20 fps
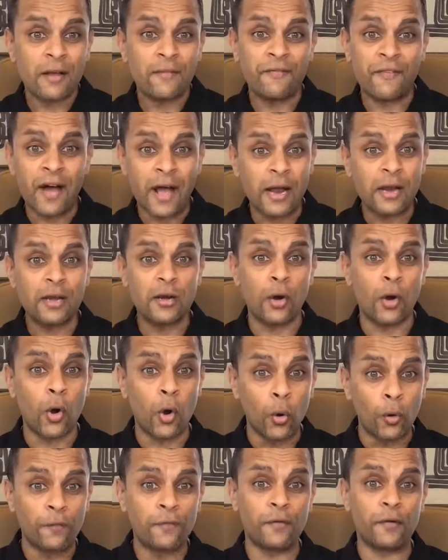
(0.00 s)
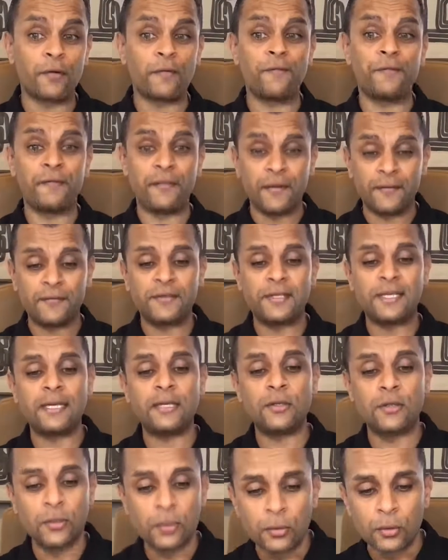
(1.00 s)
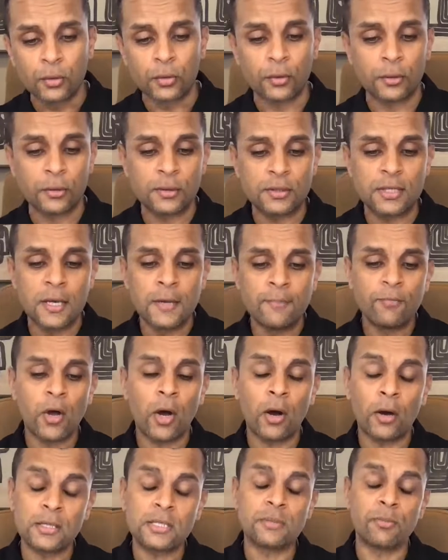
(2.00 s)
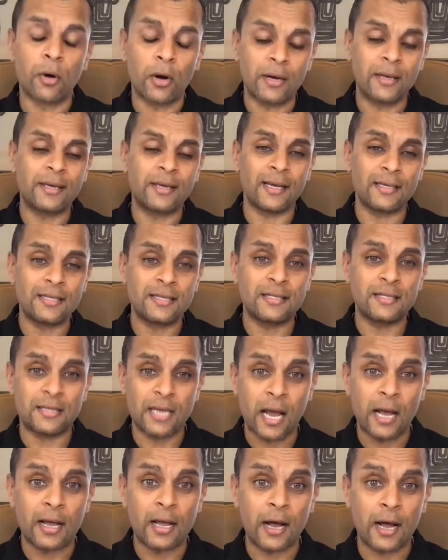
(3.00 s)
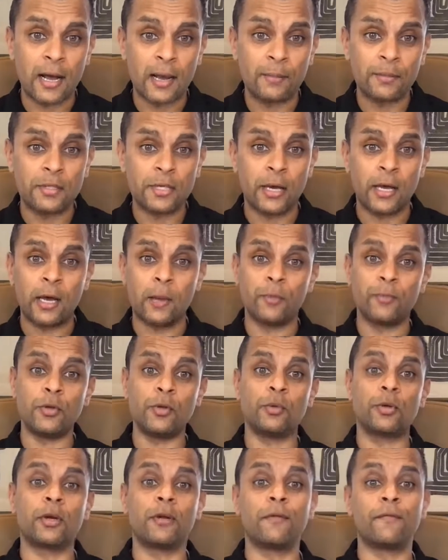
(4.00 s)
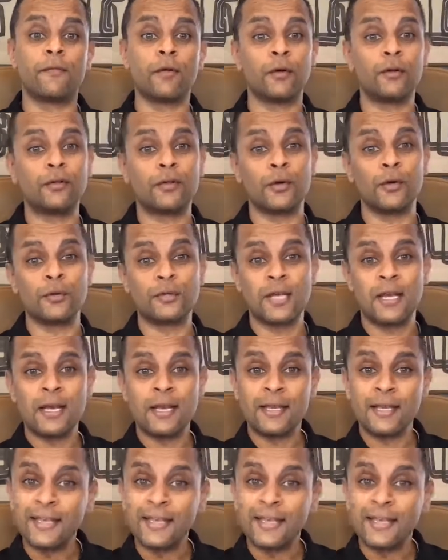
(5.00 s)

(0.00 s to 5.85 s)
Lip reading: Find over 50 tools on smartguests.com to help you convert those